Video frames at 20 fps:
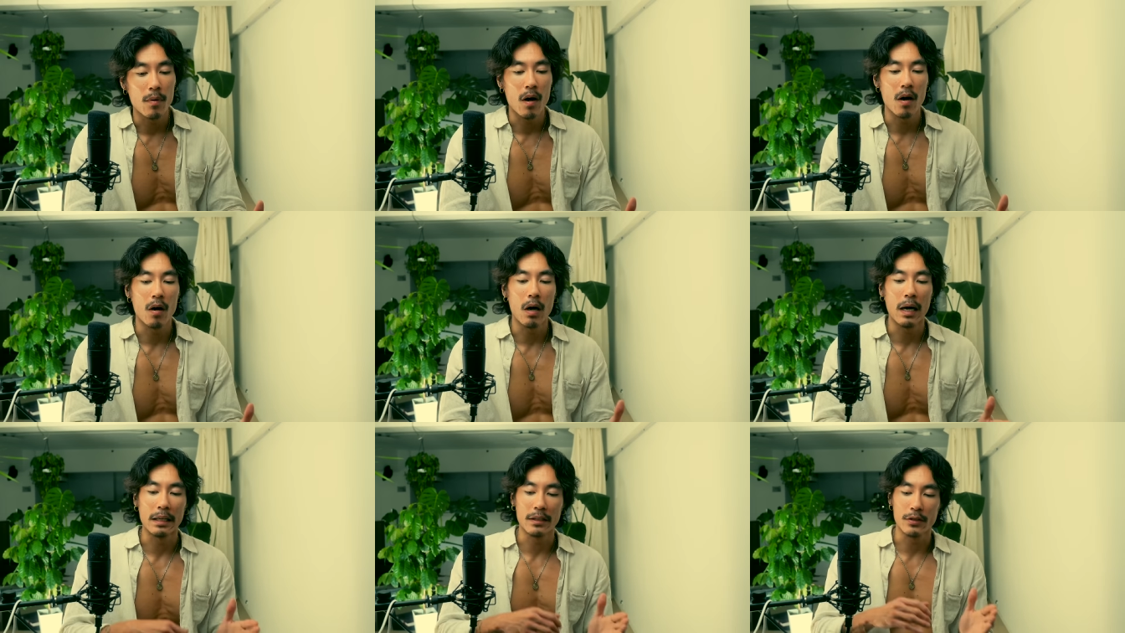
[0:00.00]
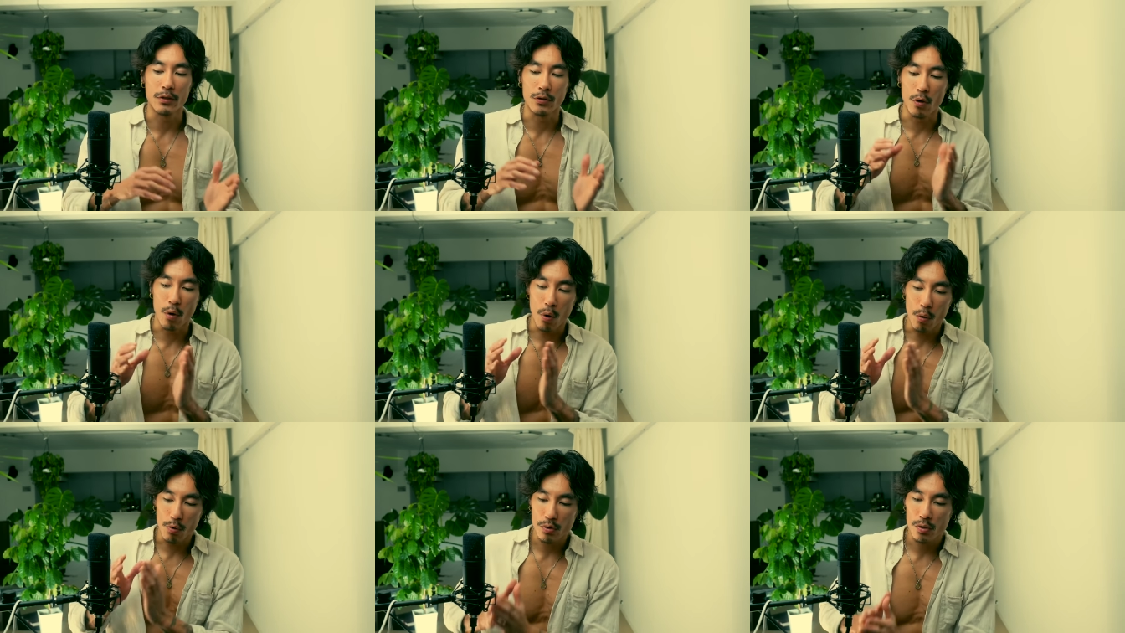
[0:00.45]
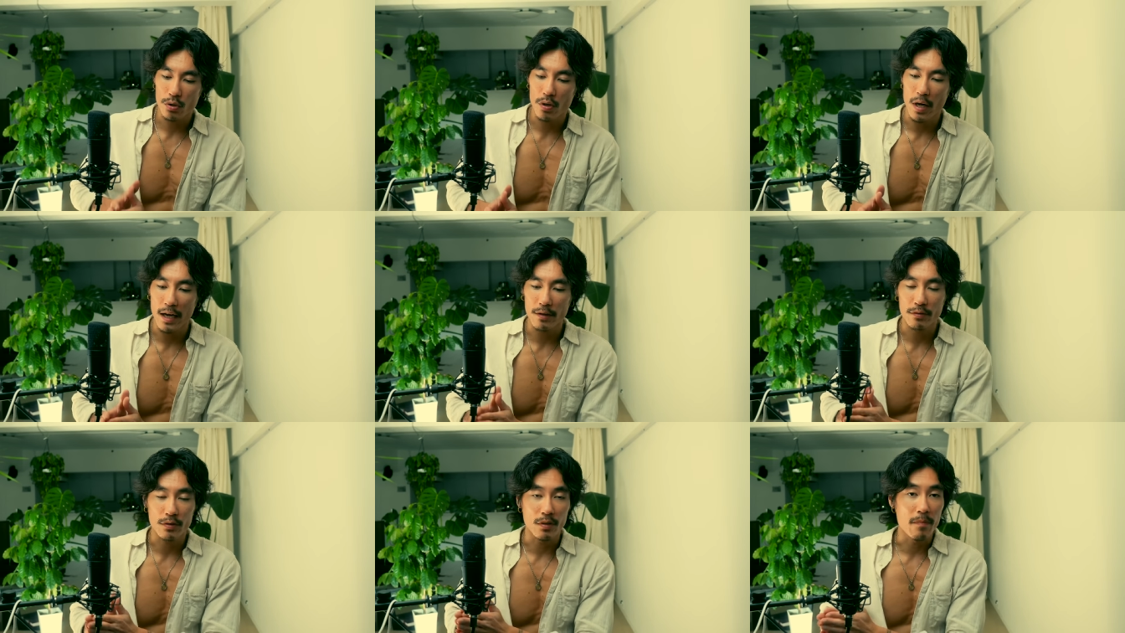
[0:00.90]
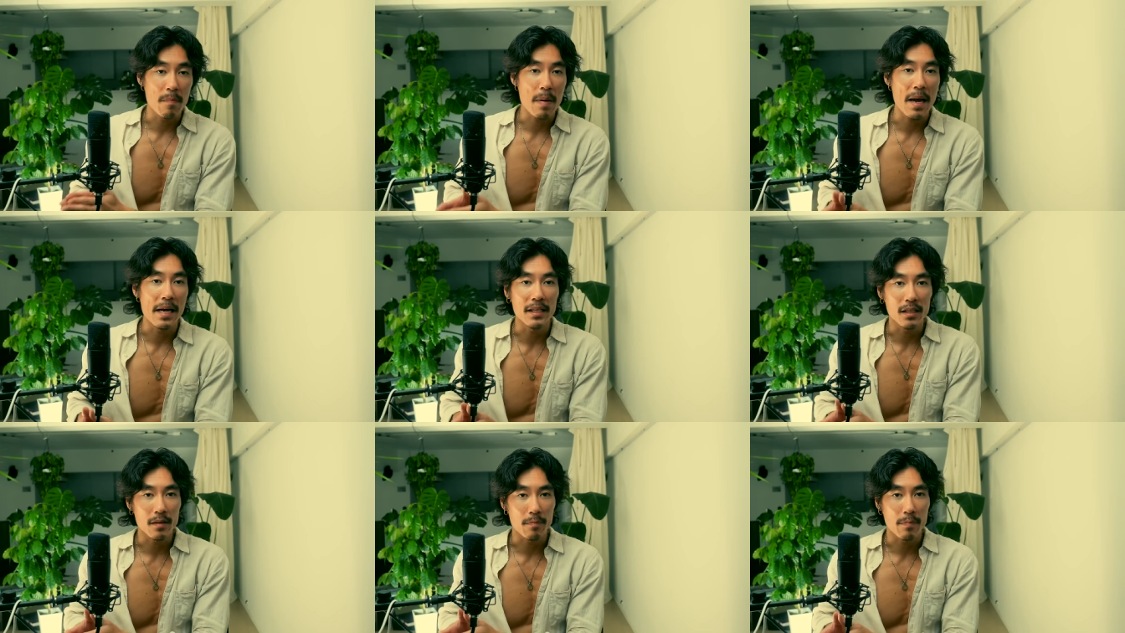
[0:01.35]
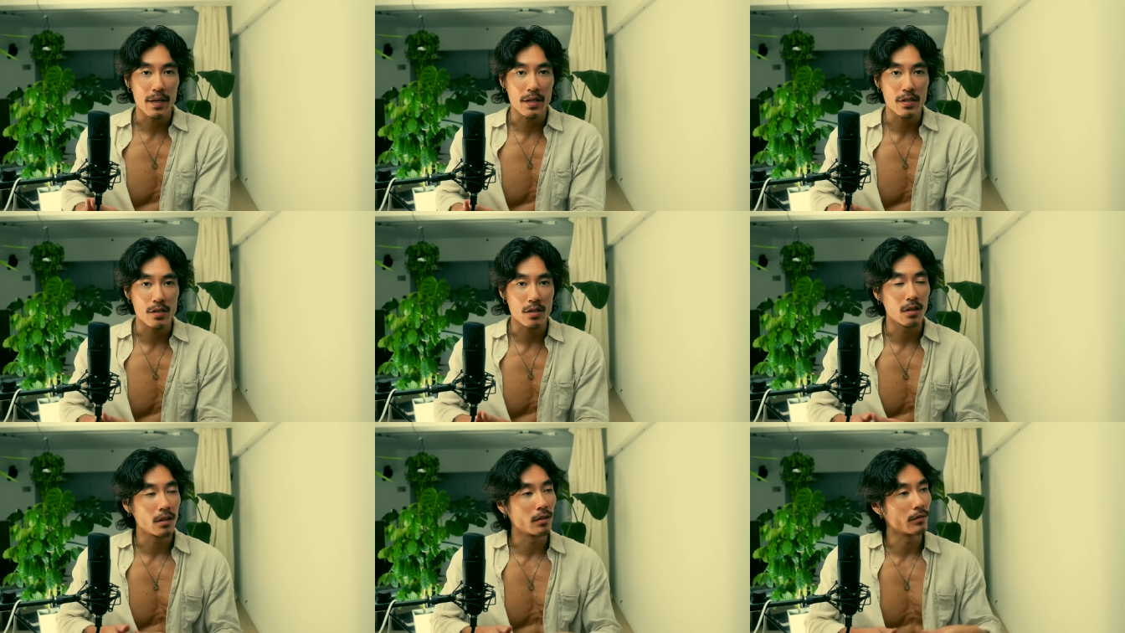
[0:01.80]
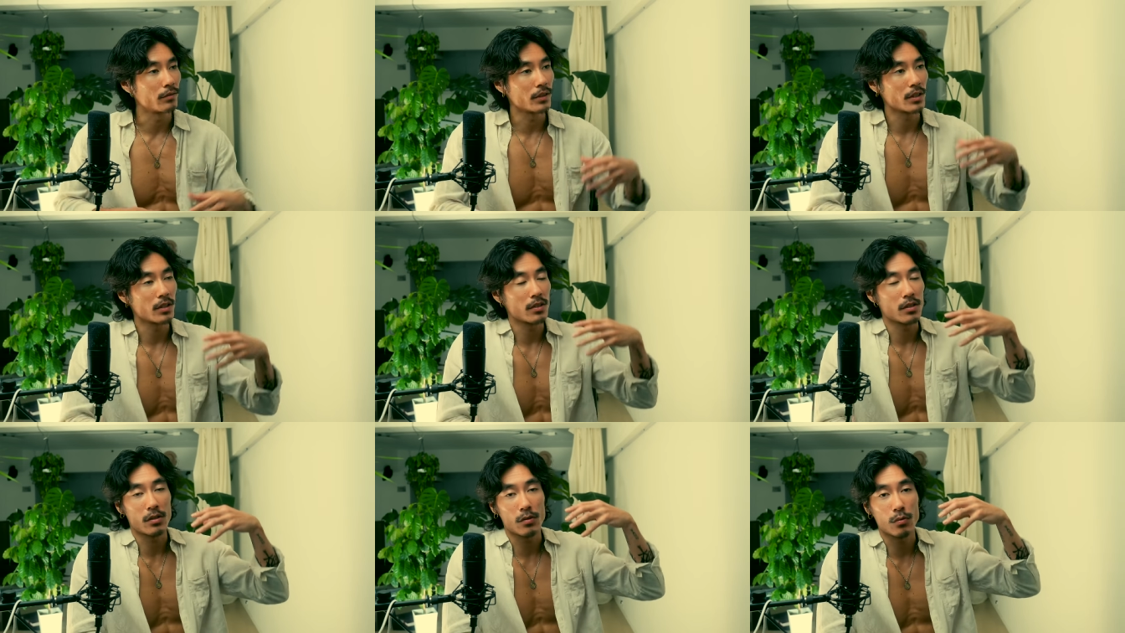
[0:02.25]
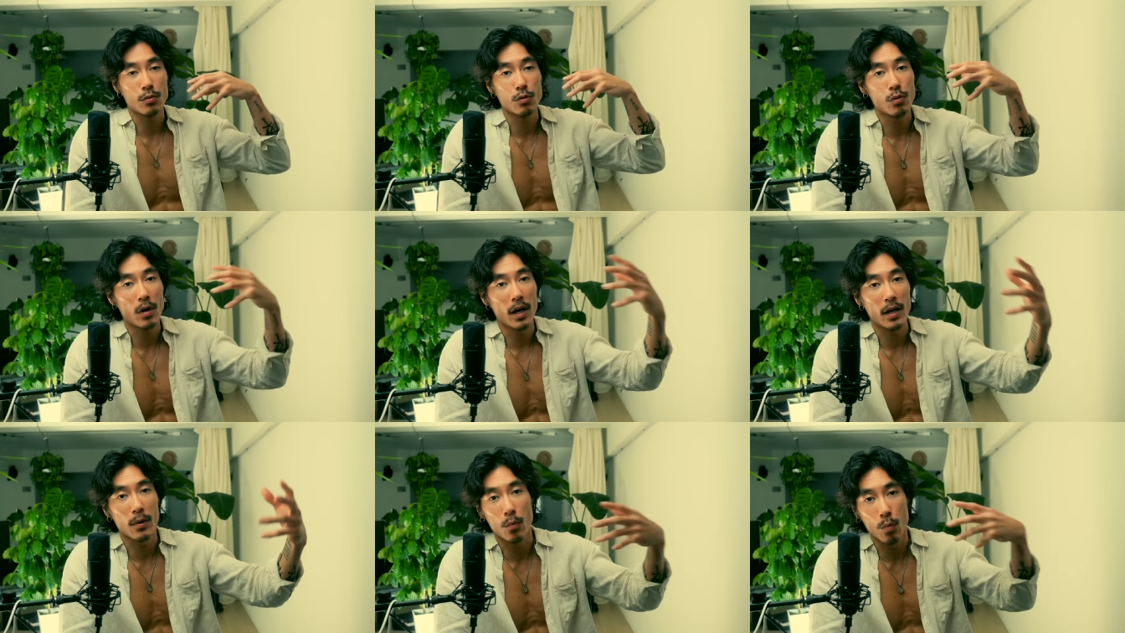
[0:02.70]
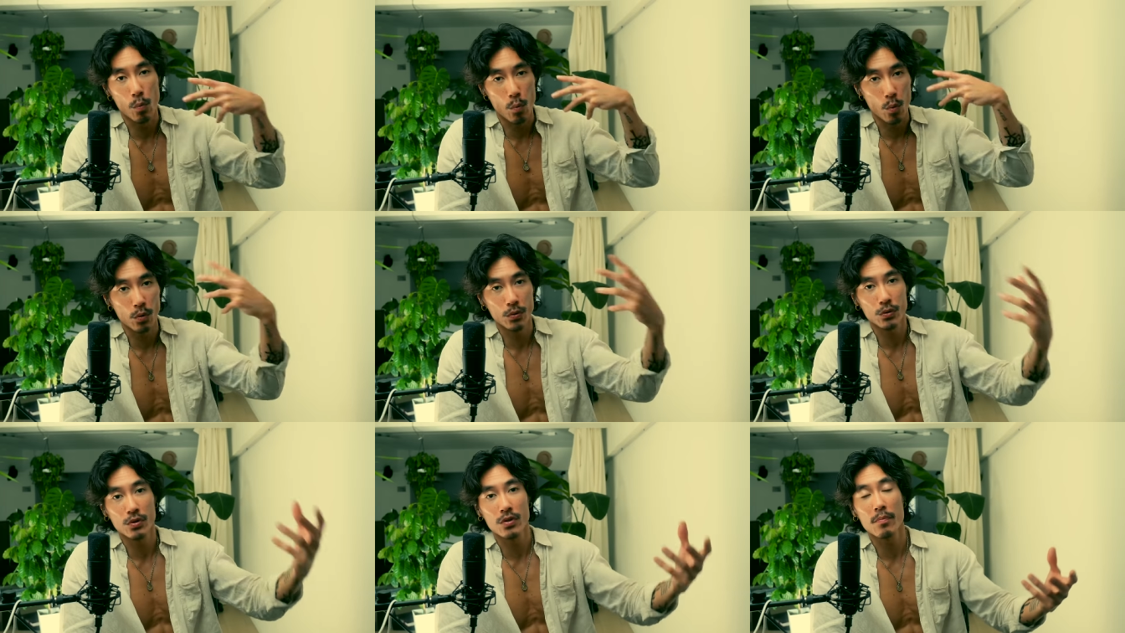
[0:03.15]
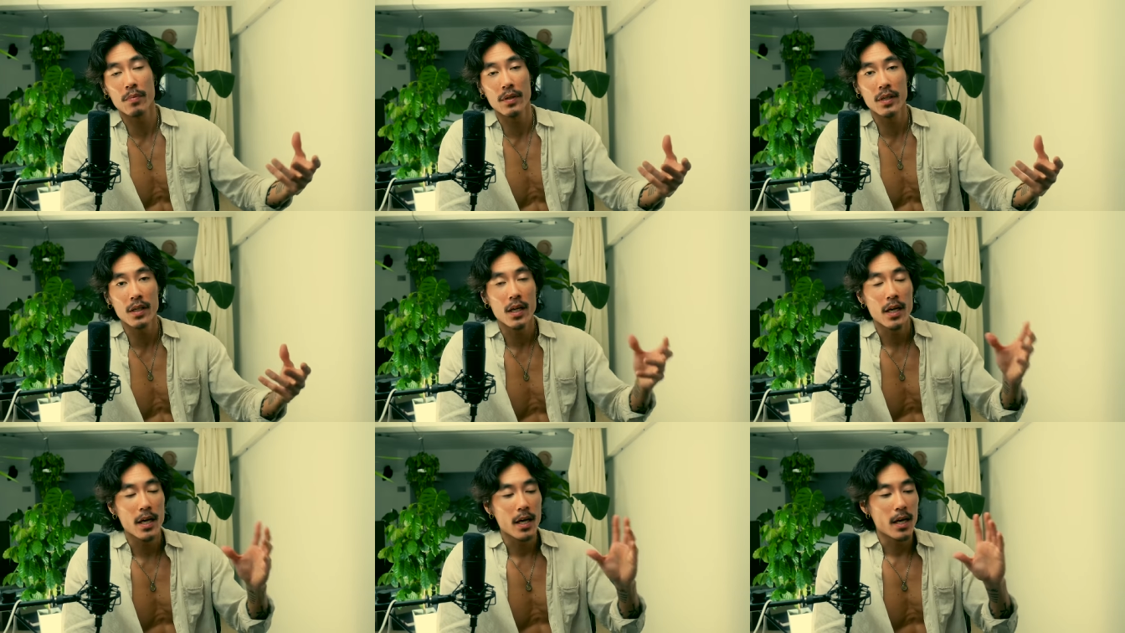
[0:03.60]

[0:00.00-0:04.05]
But I, you also have to paint a picture of this is who I want to be.